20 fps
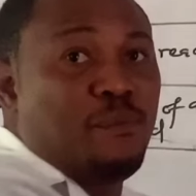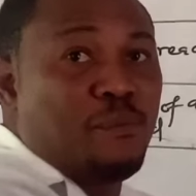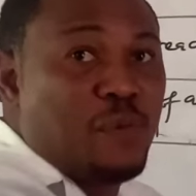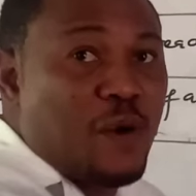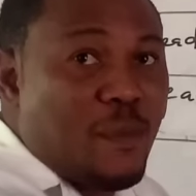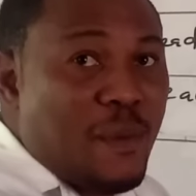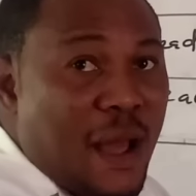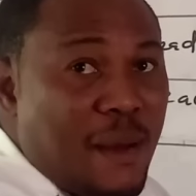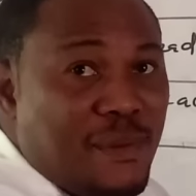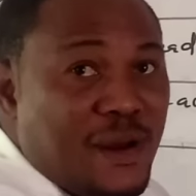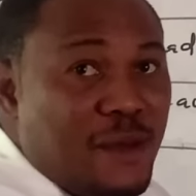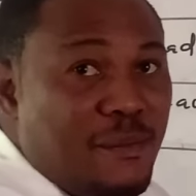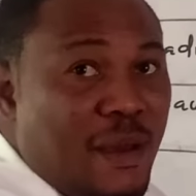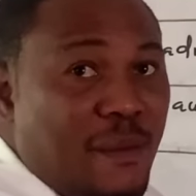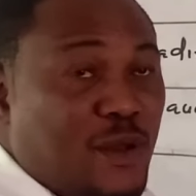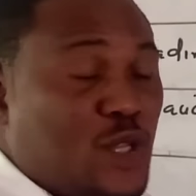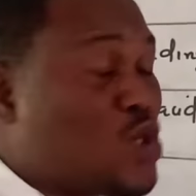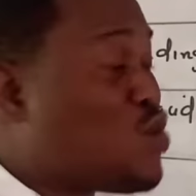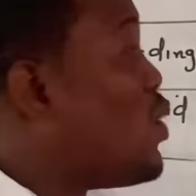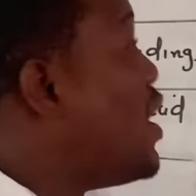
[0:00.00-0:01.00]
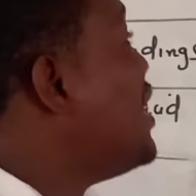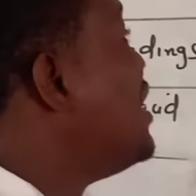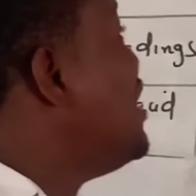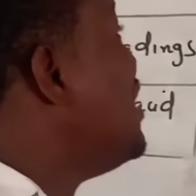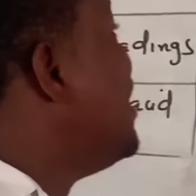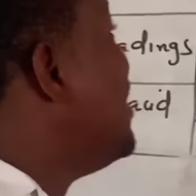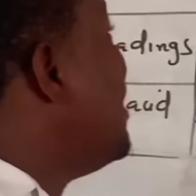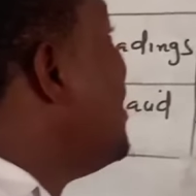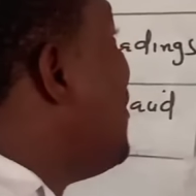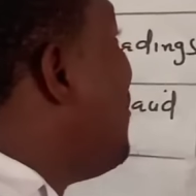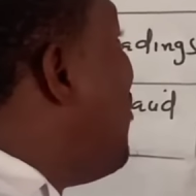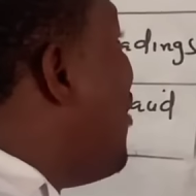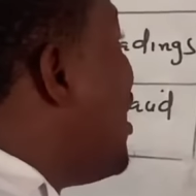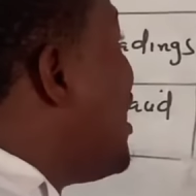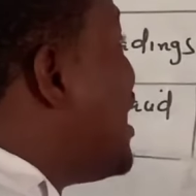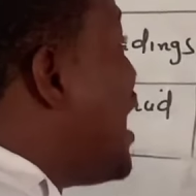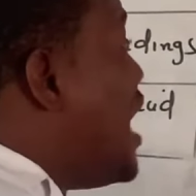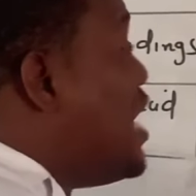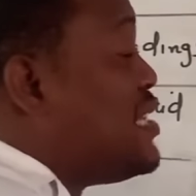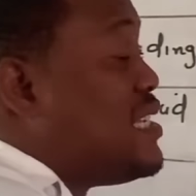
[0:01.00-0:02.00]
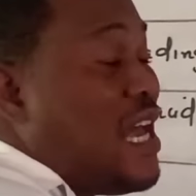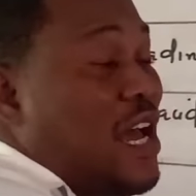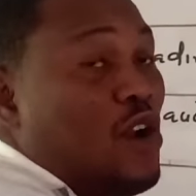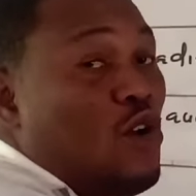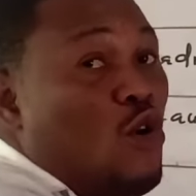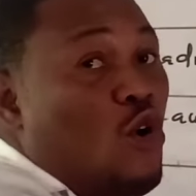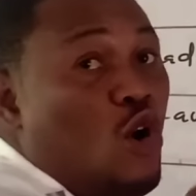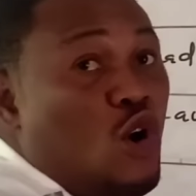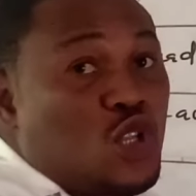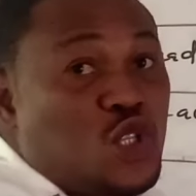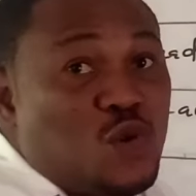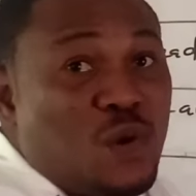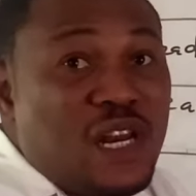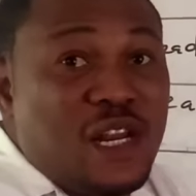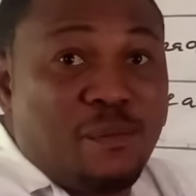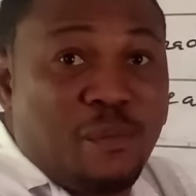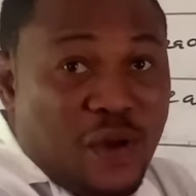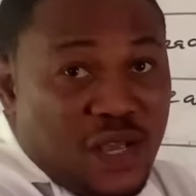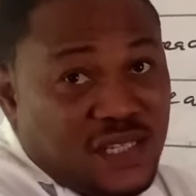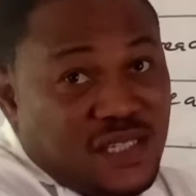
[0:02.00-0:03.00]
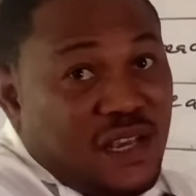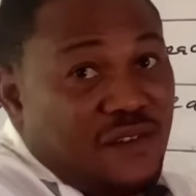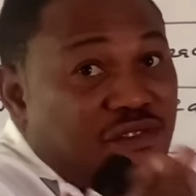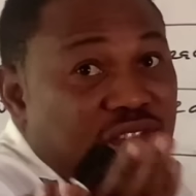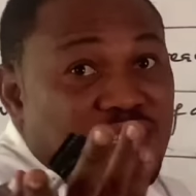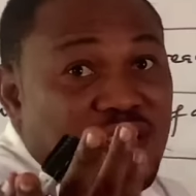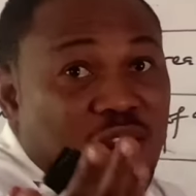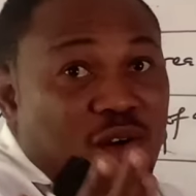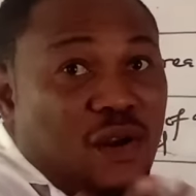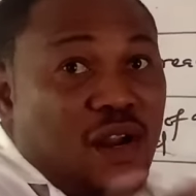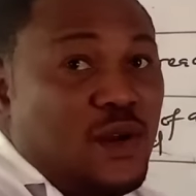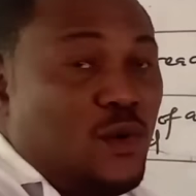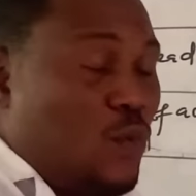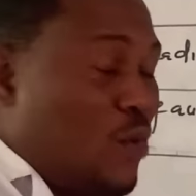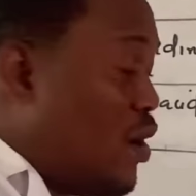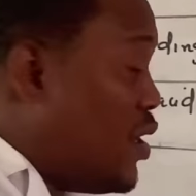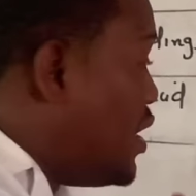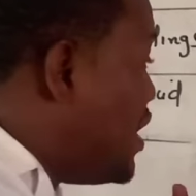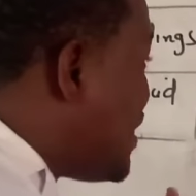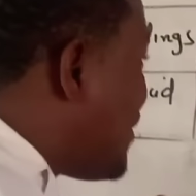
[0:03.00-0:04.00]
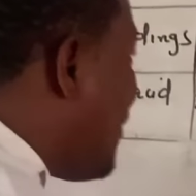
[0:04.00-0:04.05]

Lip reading: probably maybe 20.90 or 20.70. Anyone is